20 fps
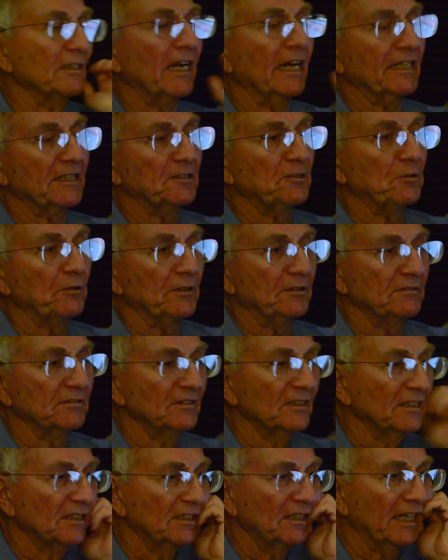I could do it.
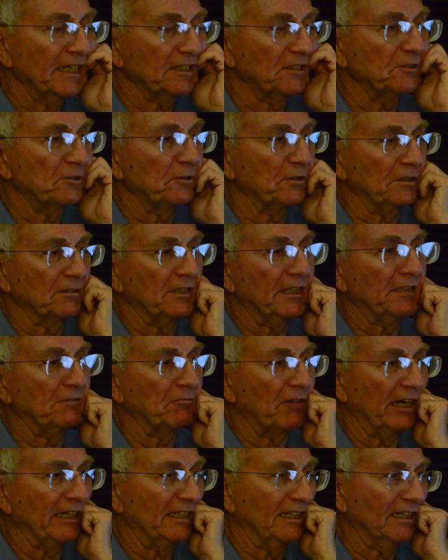I could do it in
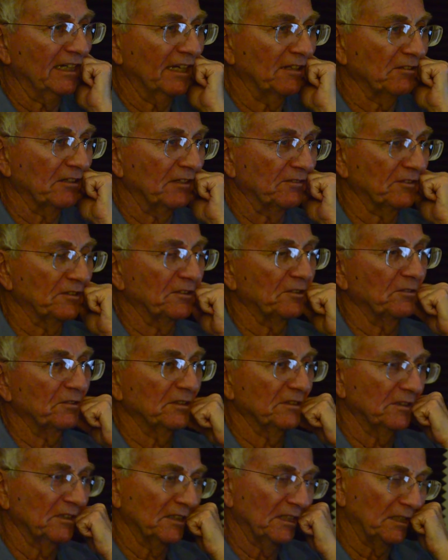writing. I don't have to do it
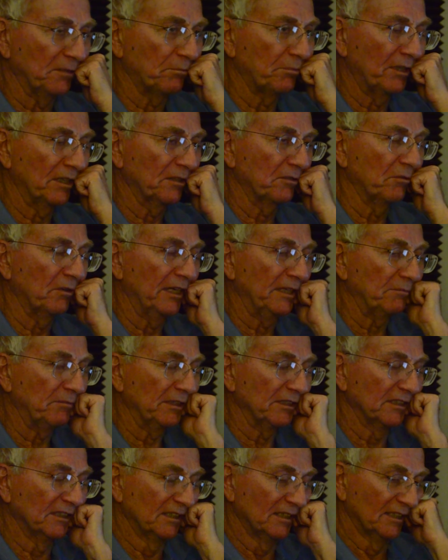in a punk way. But
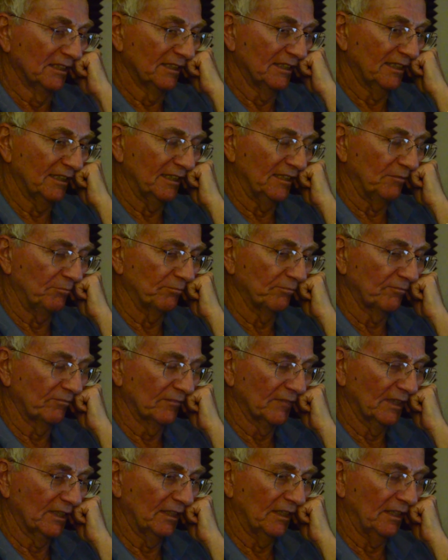
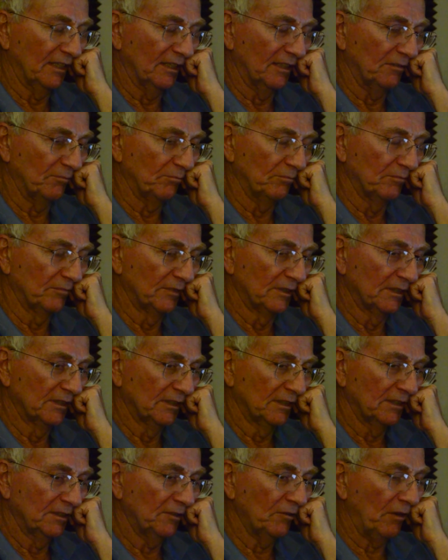
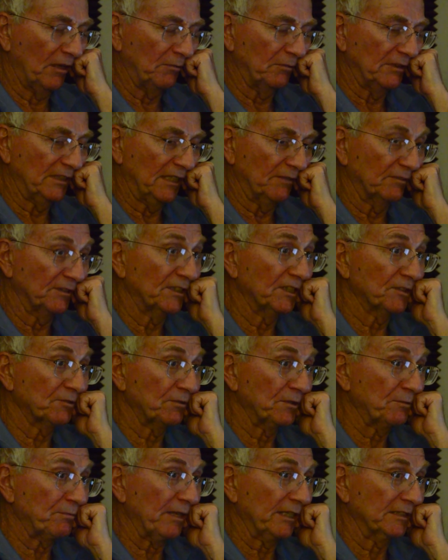no, I would never
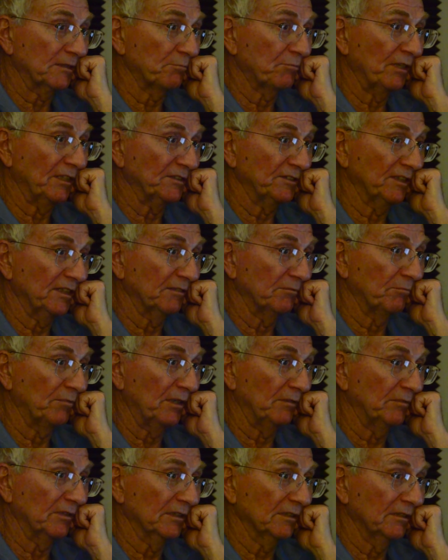disrespect the president in
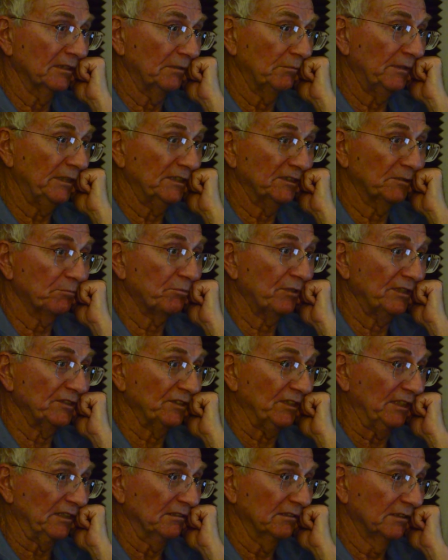public. I mean, he's a
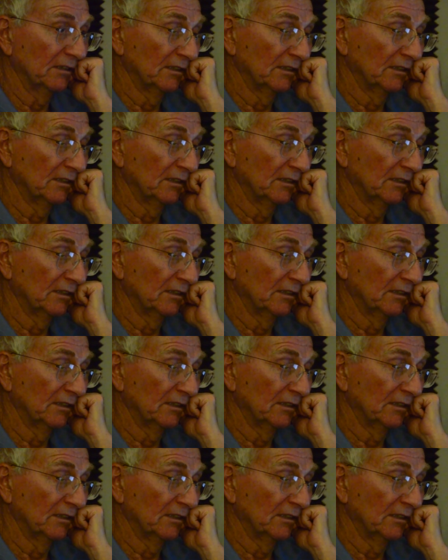president.